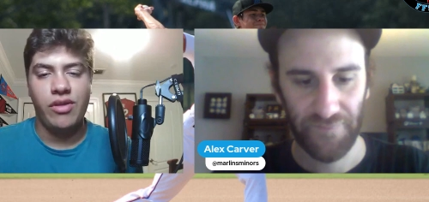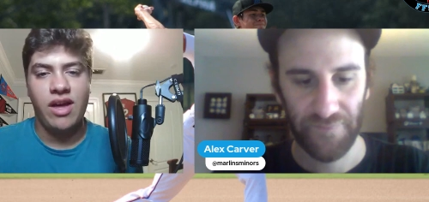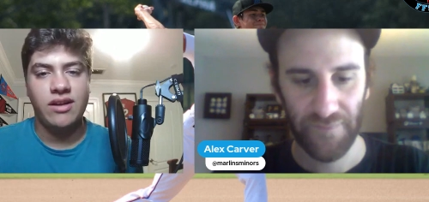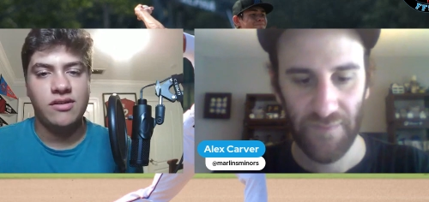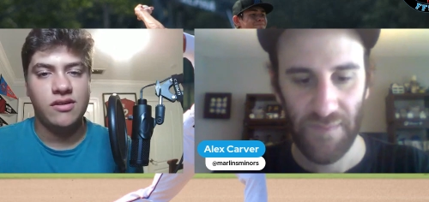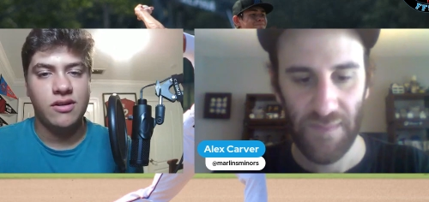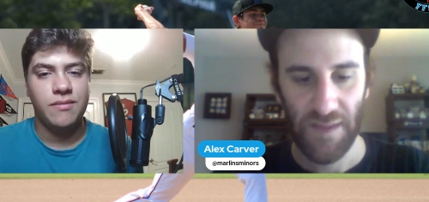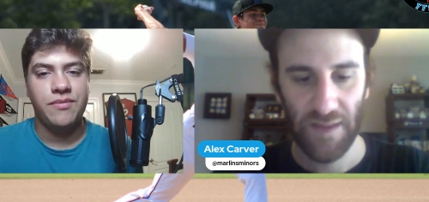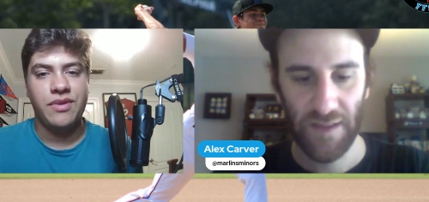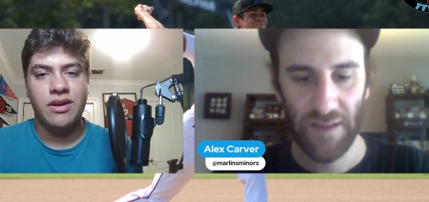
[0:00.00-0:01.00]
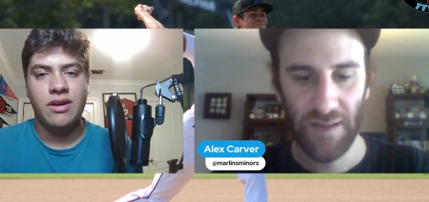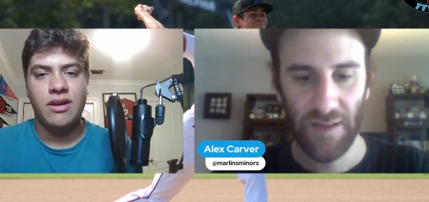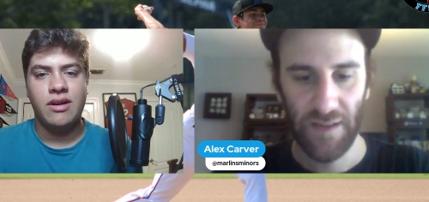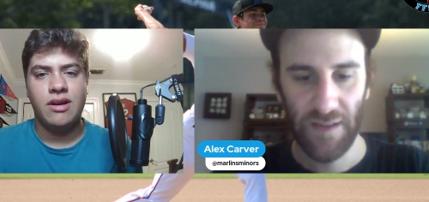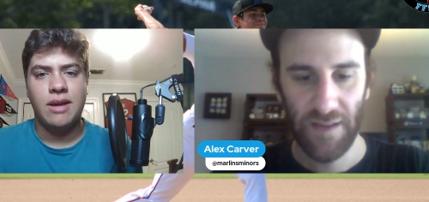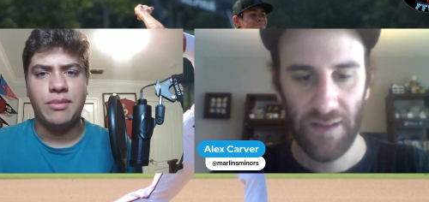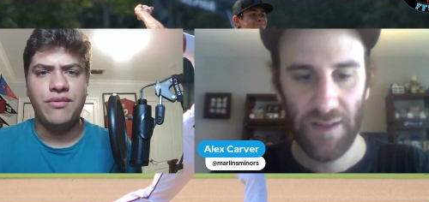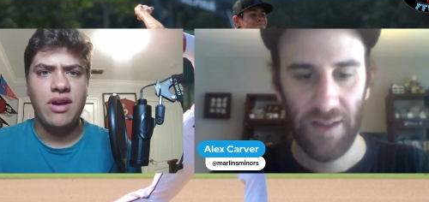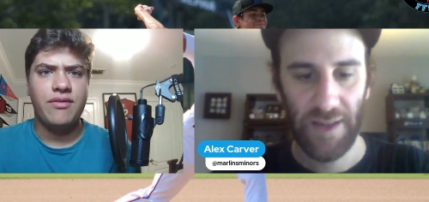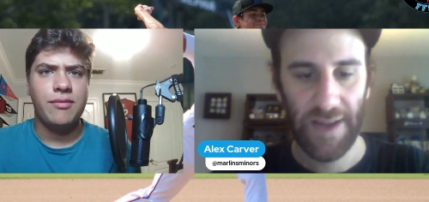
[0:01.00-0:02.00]
Speaker 1: with that. So I
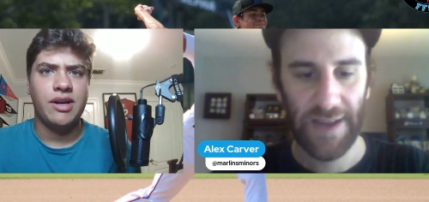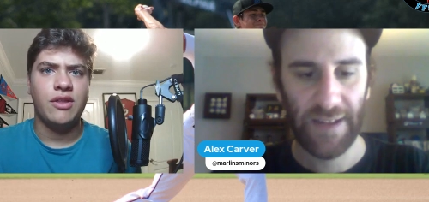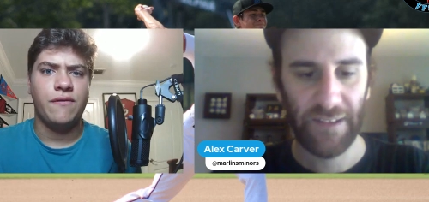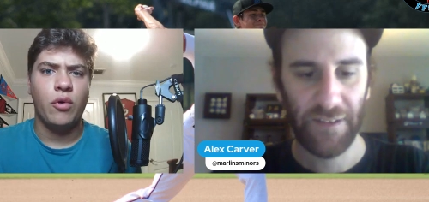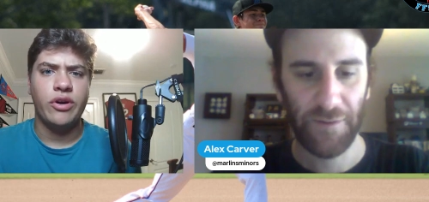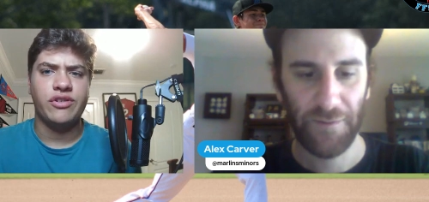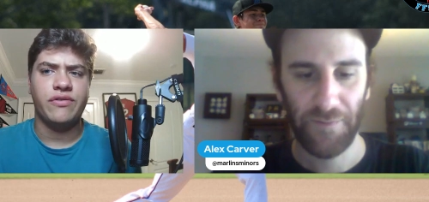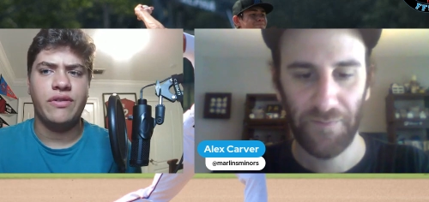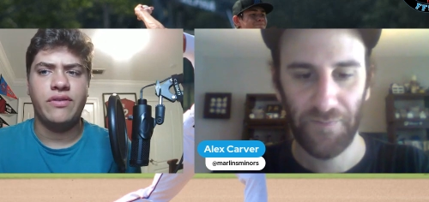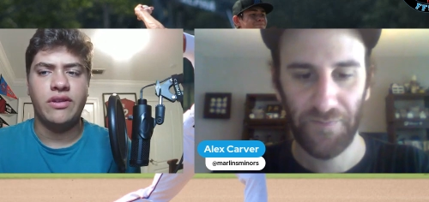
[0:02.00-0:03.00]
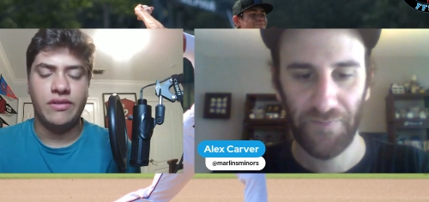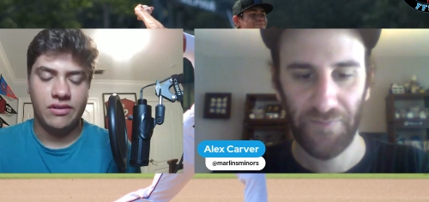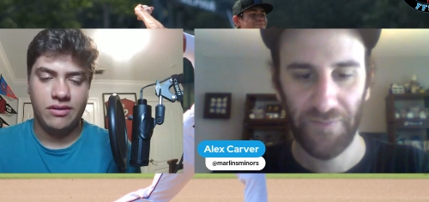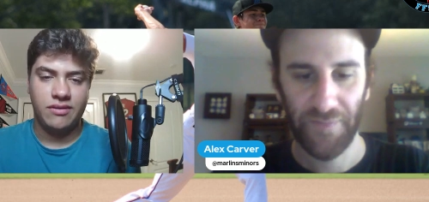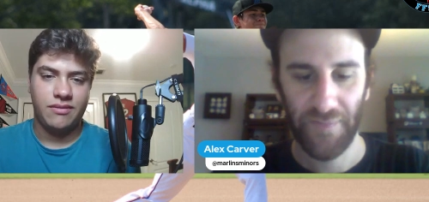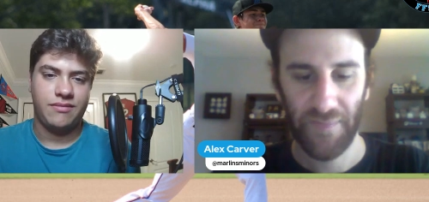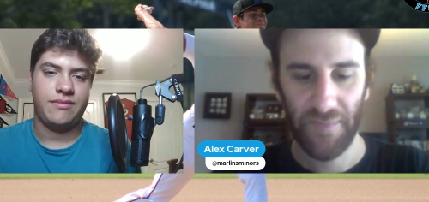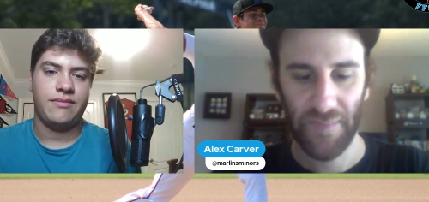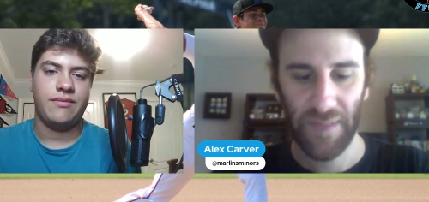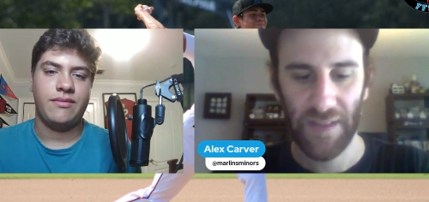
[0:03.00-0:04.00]
believe yeah. you have him like in the forties or fifties.
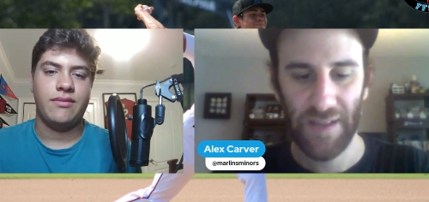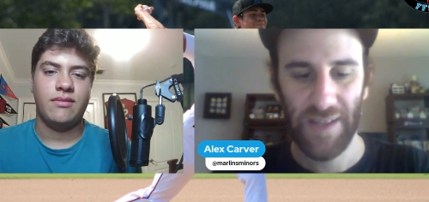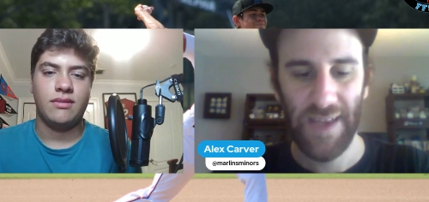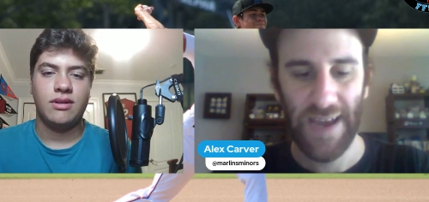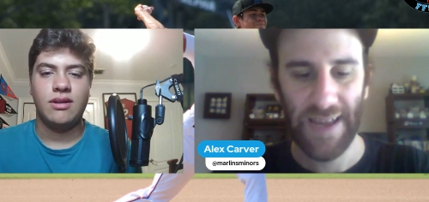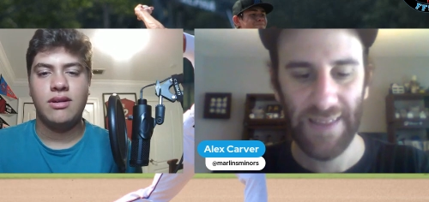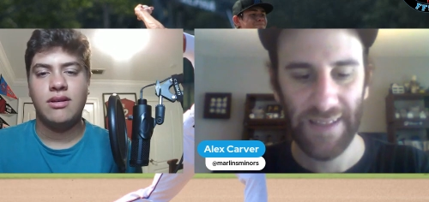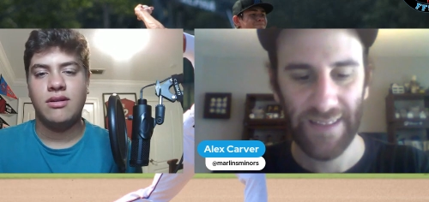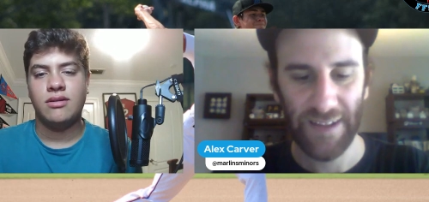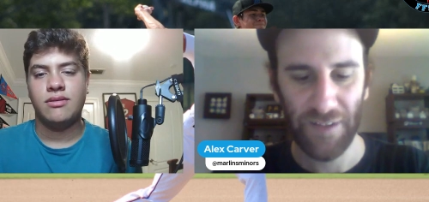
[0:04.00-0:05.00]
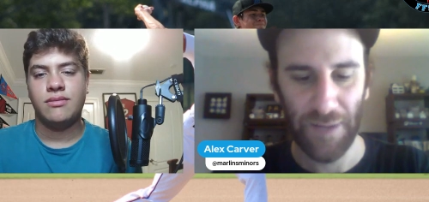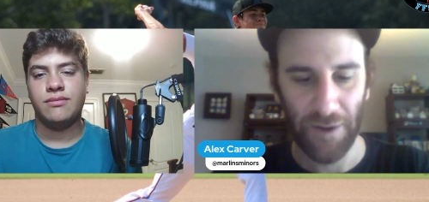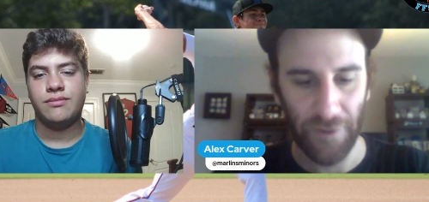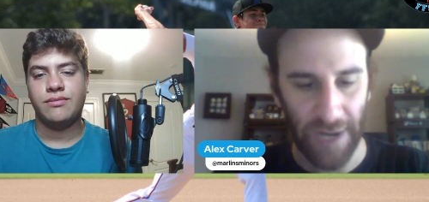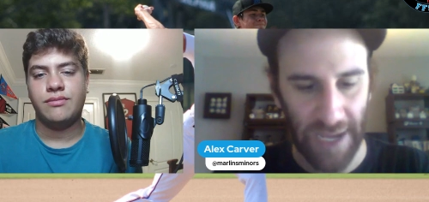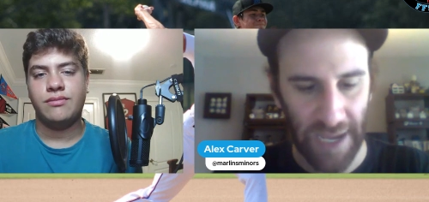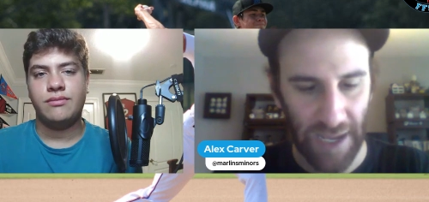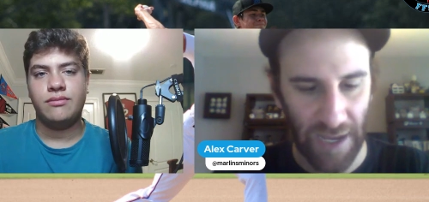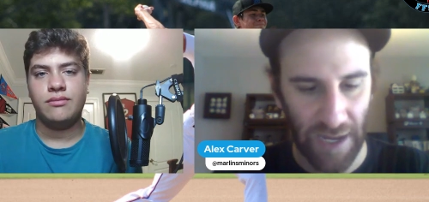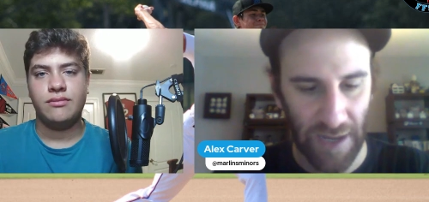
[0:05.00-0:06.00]
Speaker 2: Yeah, I think it sounds about right.
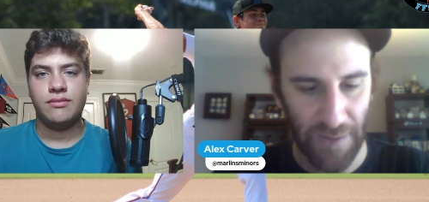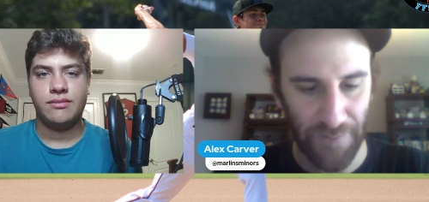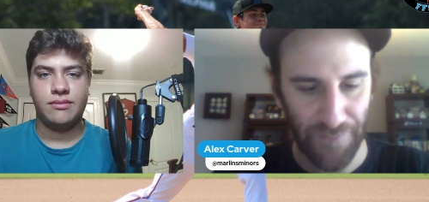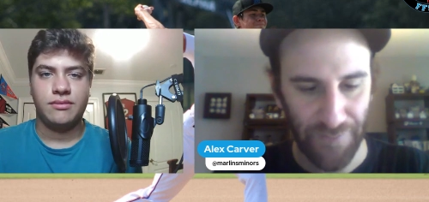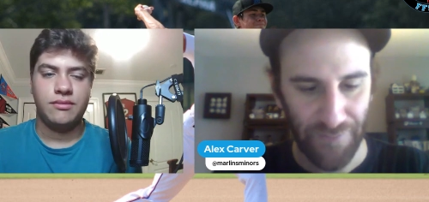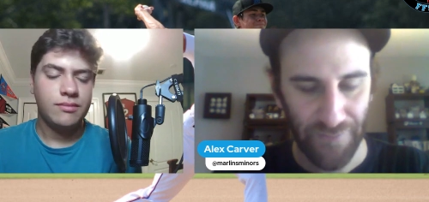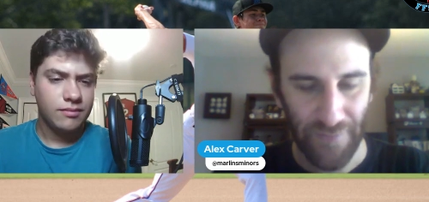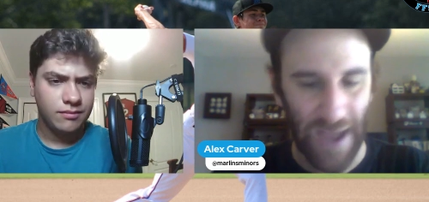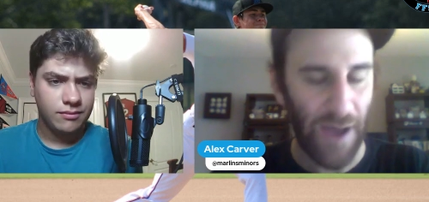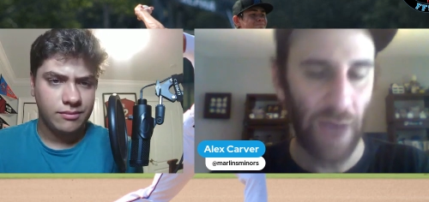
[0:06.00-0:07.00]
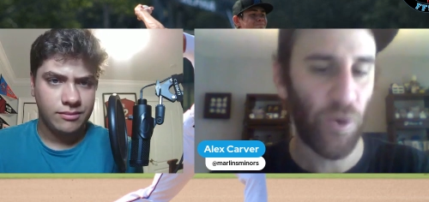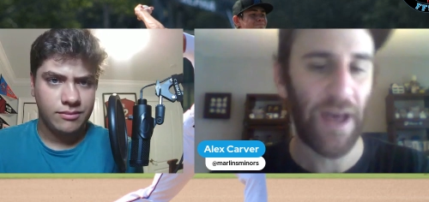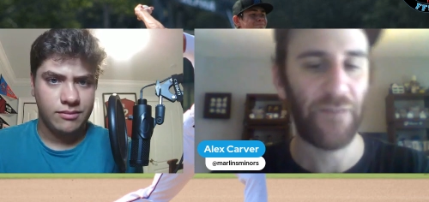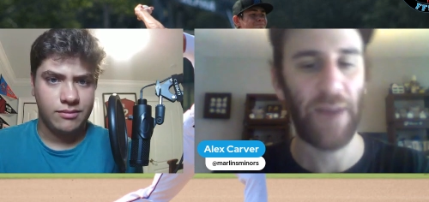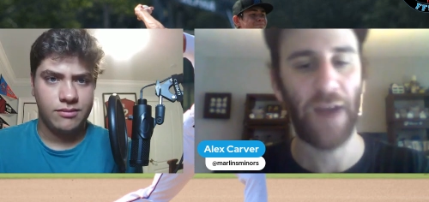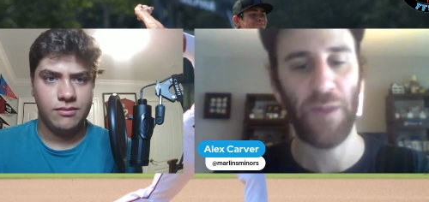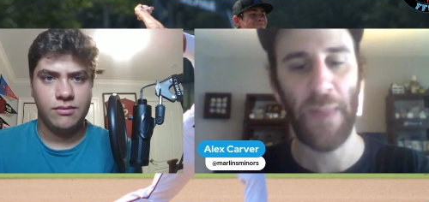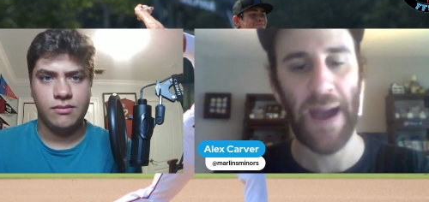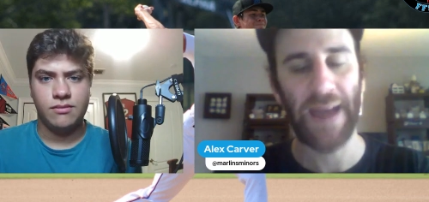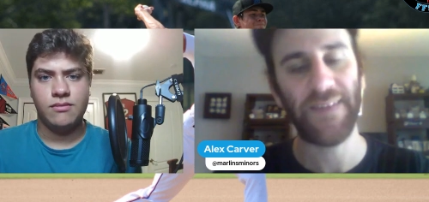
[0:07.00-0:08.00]
Um, I, I would have him higher than that.
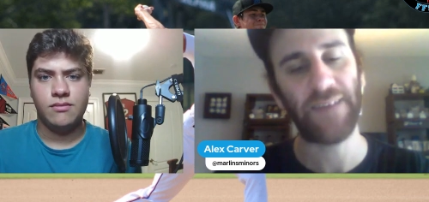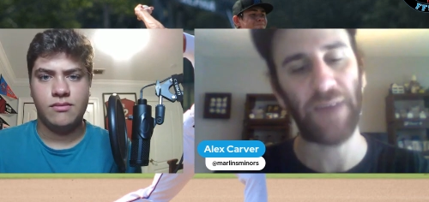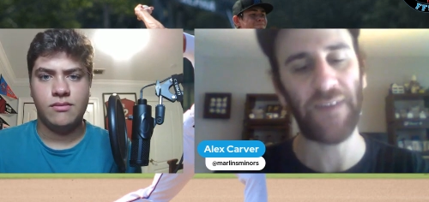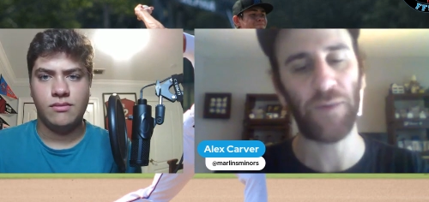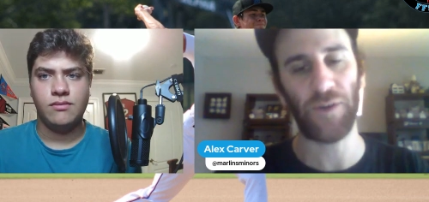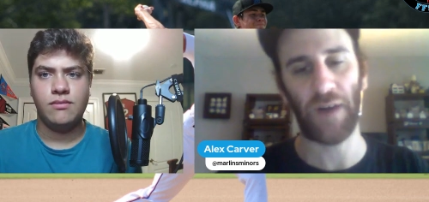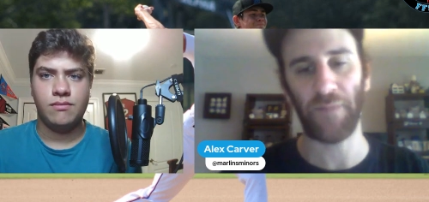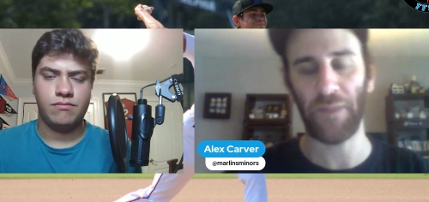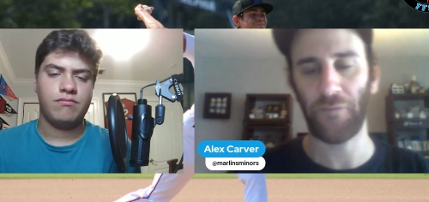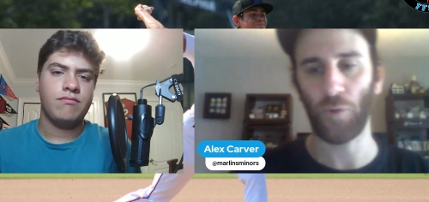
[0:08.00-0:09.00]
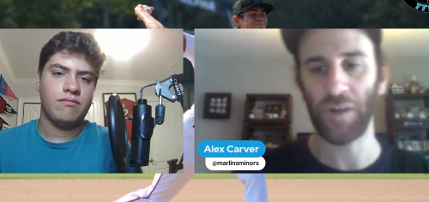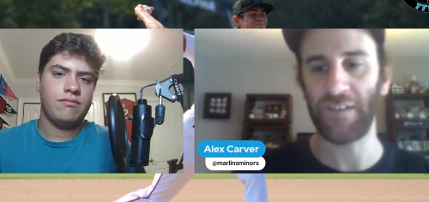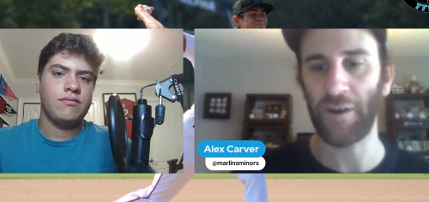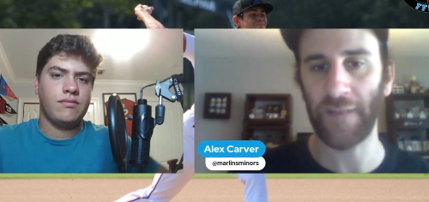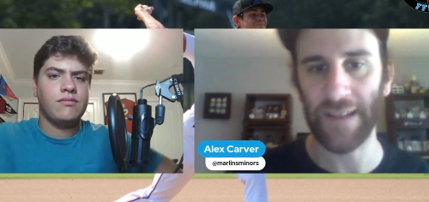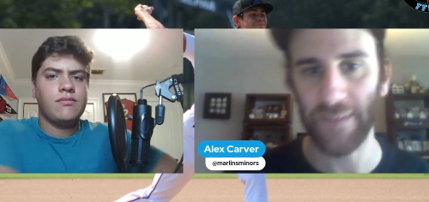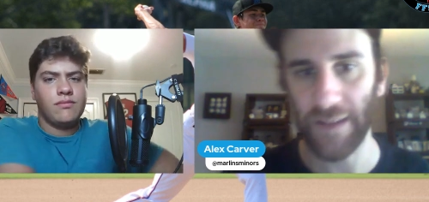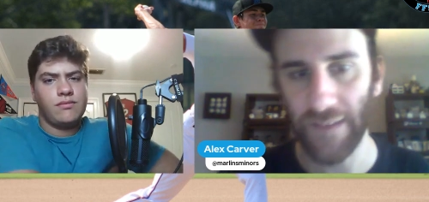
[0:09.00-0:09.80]
I think I think we do have him in the forties in our last list.